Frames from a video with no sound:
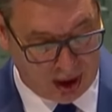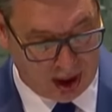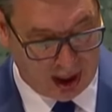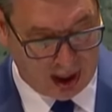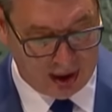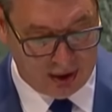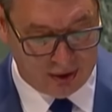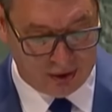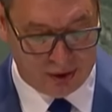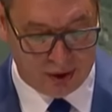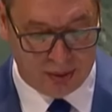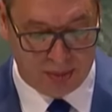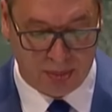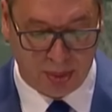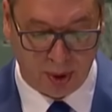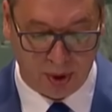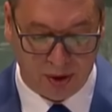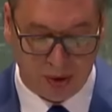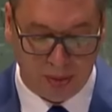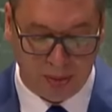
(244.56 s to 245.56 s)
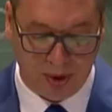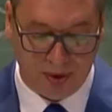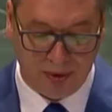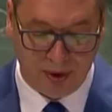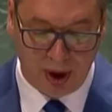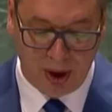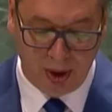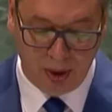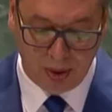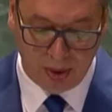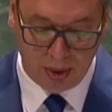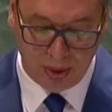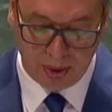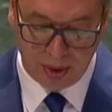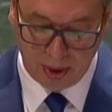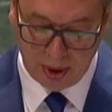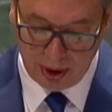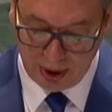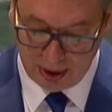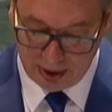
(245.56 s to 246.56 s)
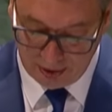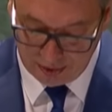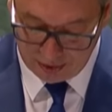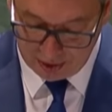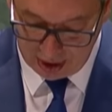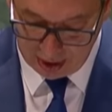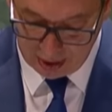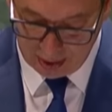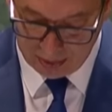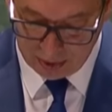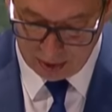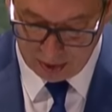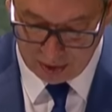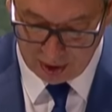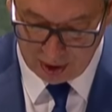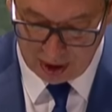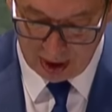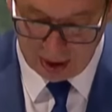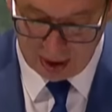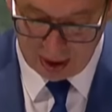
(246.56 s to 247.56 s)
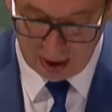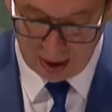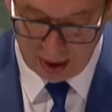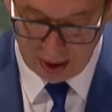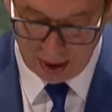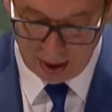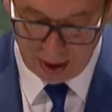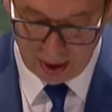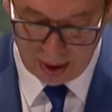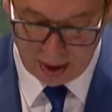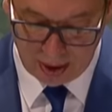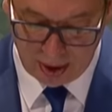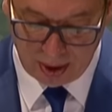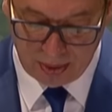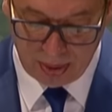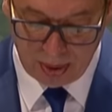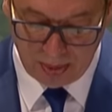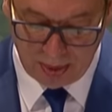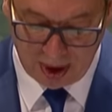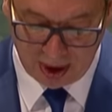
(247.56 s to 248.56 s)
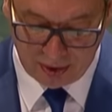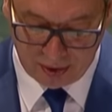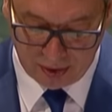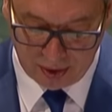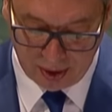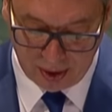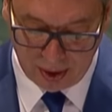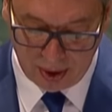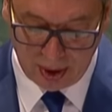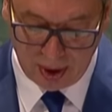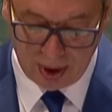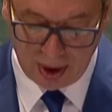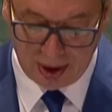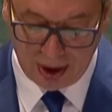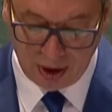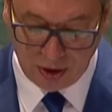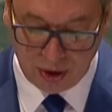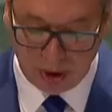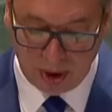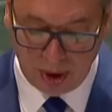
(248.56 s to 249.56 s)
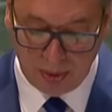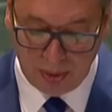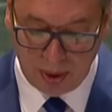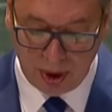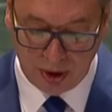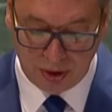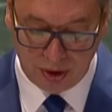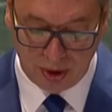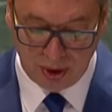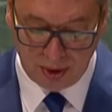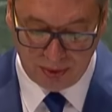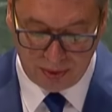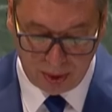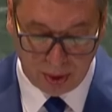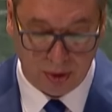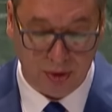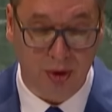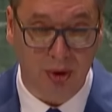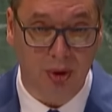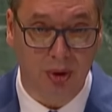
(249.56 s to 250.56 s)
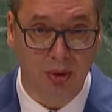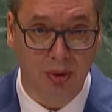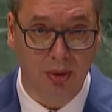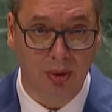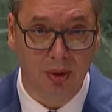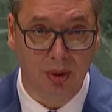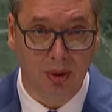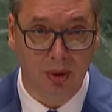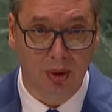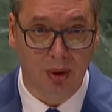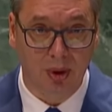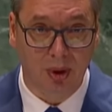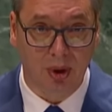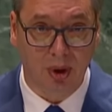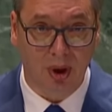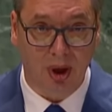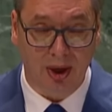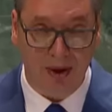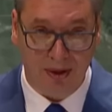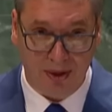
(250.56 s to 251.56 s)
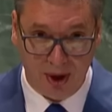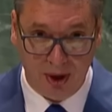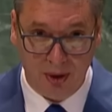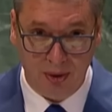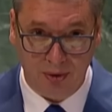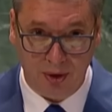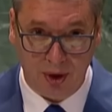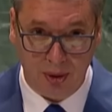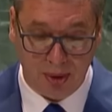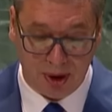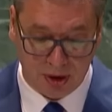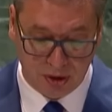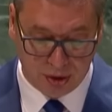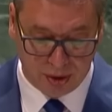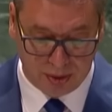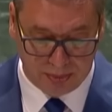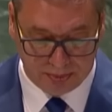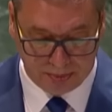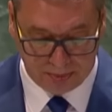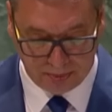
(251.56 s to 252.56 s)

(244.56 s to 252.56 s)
highest possible value and the state of society that we must allegedly reach in the future. I thank you very much.